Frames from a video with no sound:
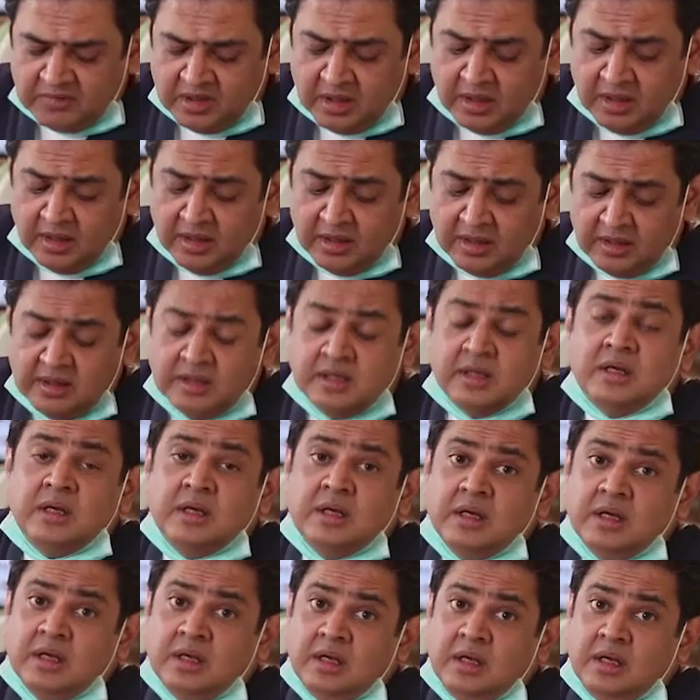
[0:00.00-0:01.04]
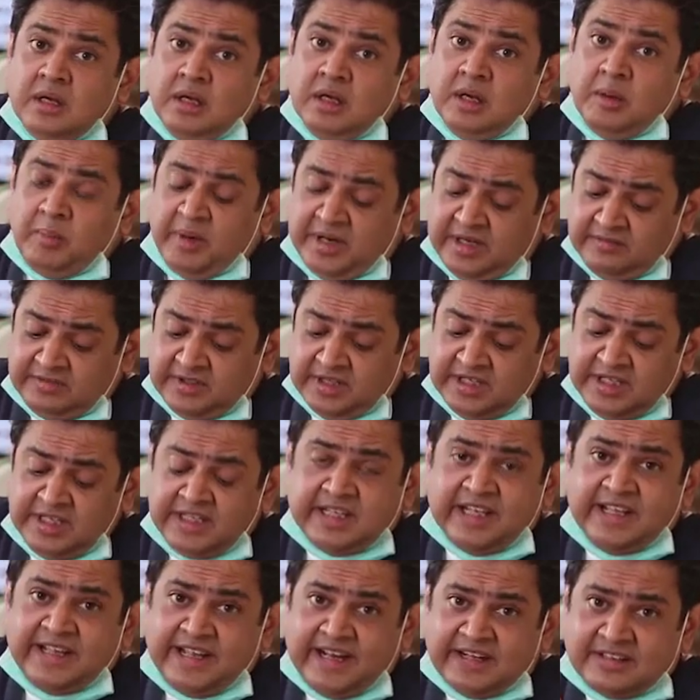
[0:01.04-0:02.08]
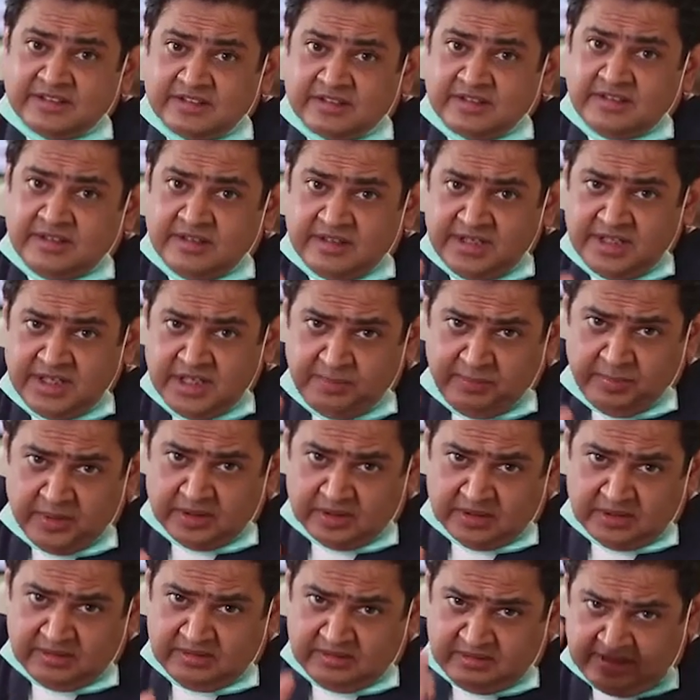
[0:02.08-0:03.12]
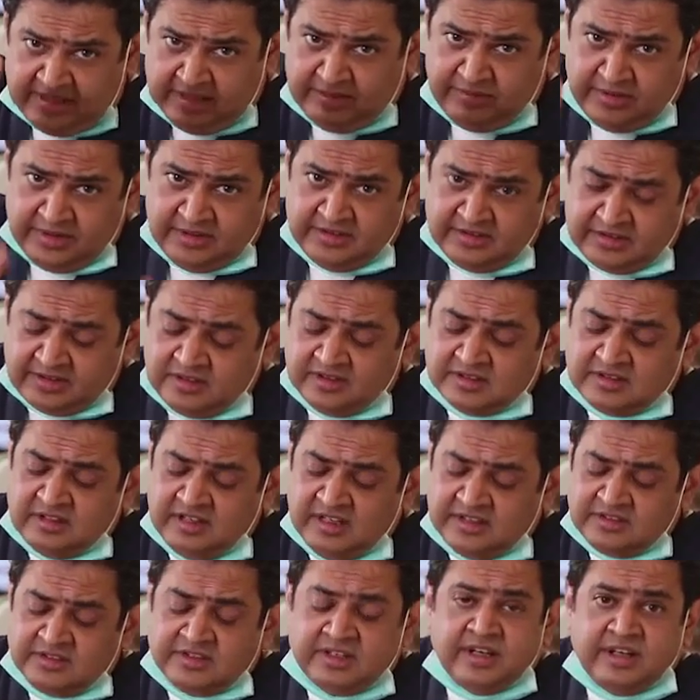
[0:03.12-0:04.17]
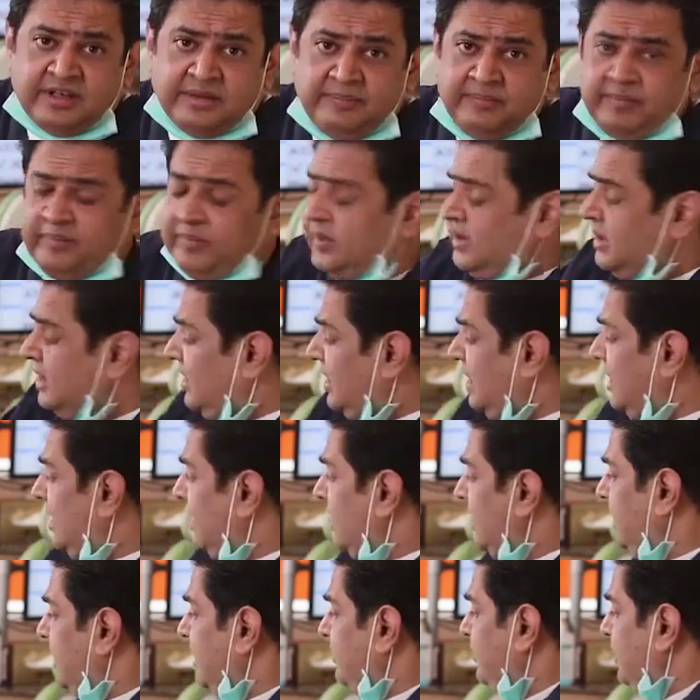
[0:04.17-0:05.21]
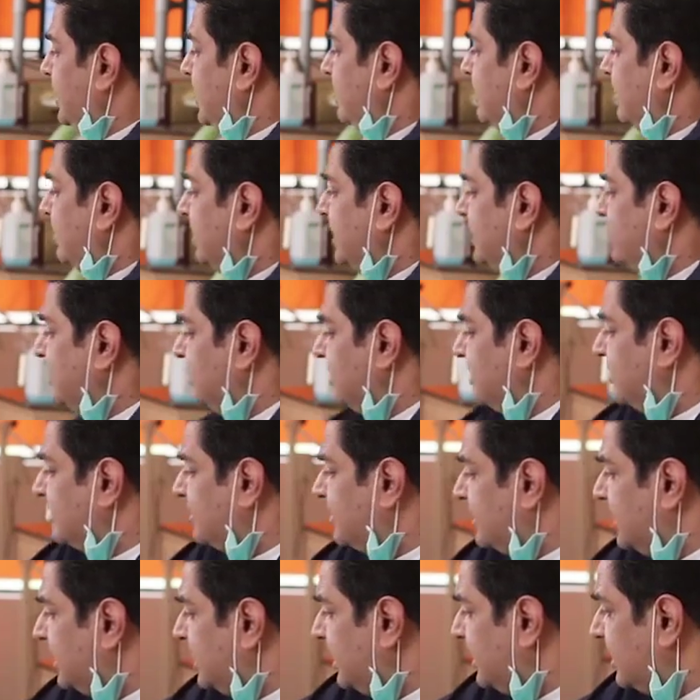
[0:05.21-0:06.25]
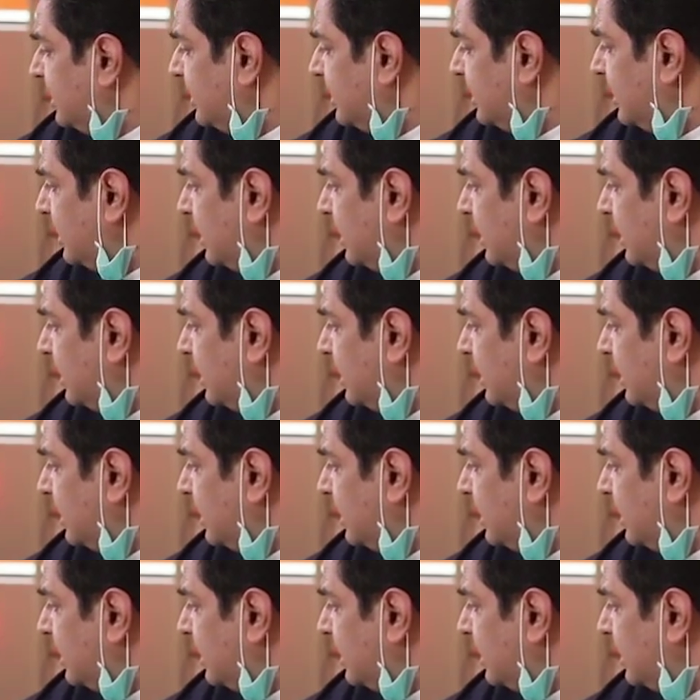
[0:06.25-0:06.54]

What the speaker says: But if the decay gets deeper, like we discussed last time, if it reaches the